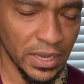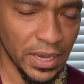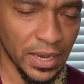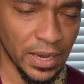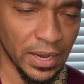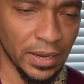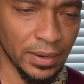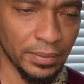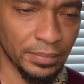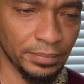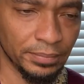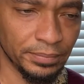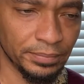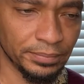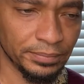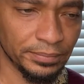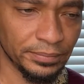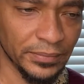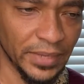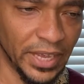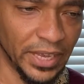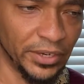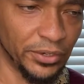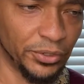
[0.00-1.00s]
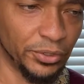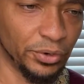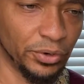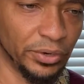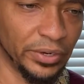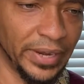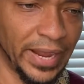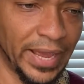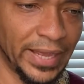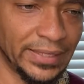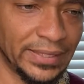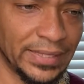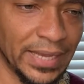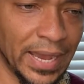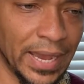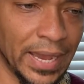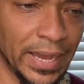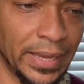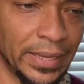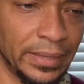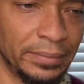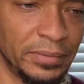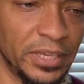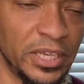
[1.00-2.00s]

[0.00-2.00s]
And during that time,